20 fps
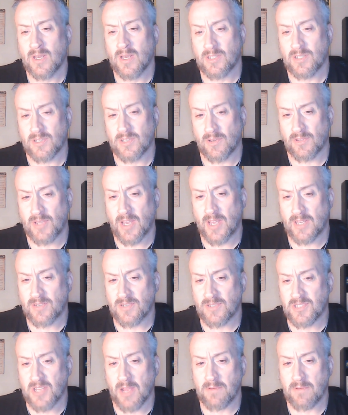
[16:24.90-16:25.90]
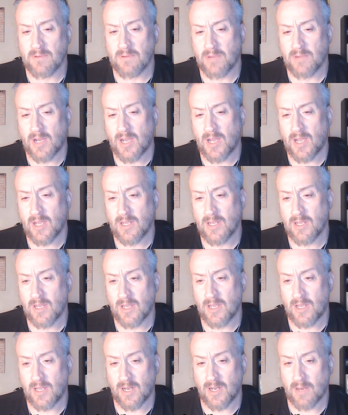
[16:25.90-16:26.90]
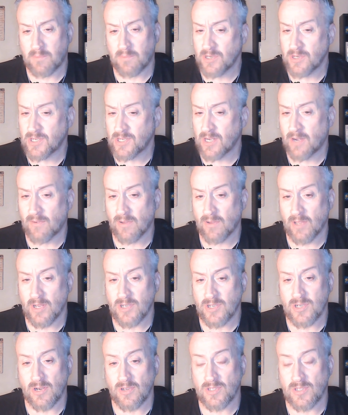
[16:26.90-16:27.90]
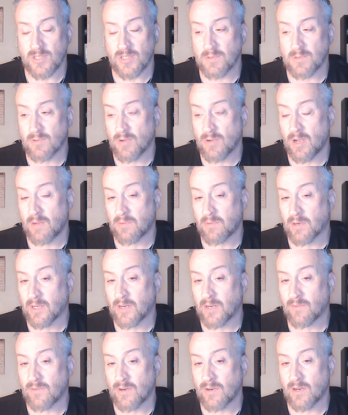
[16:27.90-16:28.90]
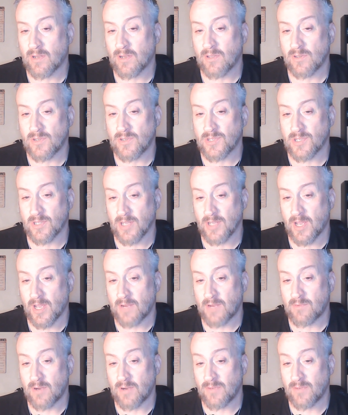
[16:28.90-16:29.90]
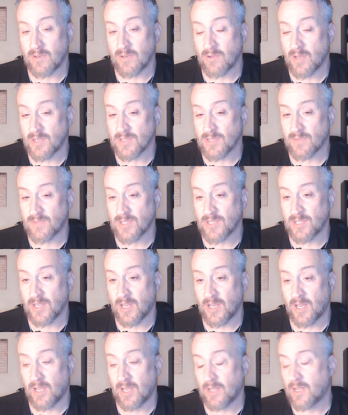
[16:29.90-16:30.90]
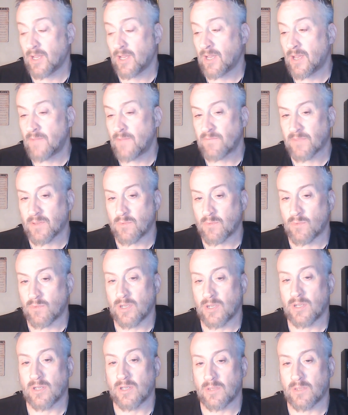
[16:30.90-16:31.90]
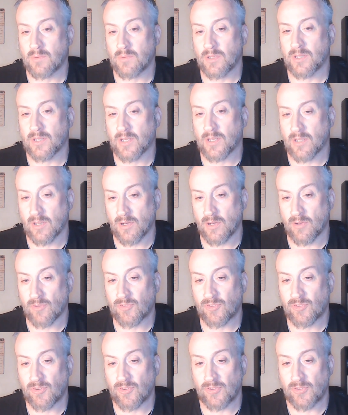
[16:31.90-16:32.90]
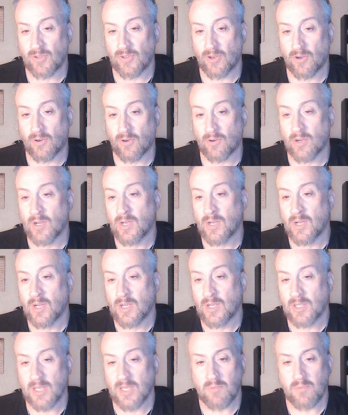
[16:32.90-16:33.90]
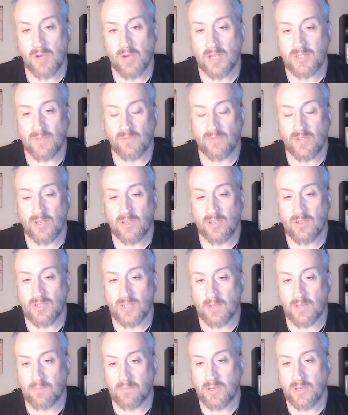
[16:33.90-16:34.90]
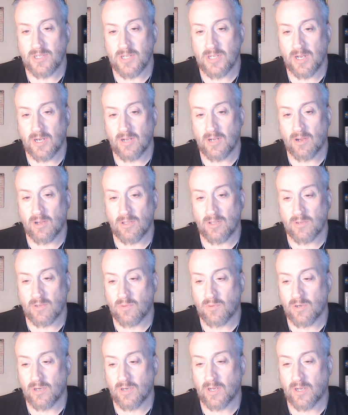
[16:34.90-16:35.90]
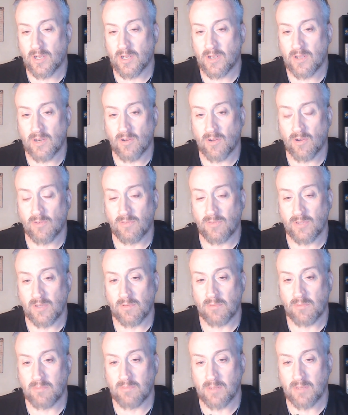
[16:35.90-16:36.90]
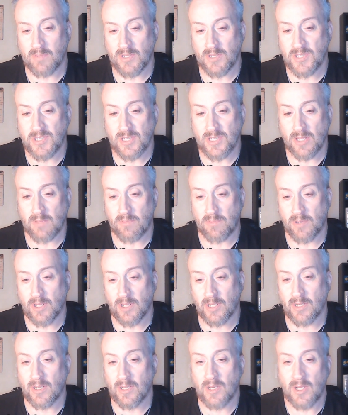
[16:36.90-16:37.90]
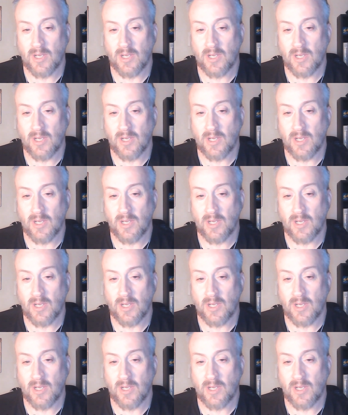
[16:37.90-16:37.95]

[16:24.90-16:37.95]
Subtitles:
So thanks for stopping by, and I appreciate every like, share, and subscribe. We're getting very close to the ad revenue as of today. Really, really close. So keep watching videos. I appreciate all your work, and hopefully we'll be able to celebrate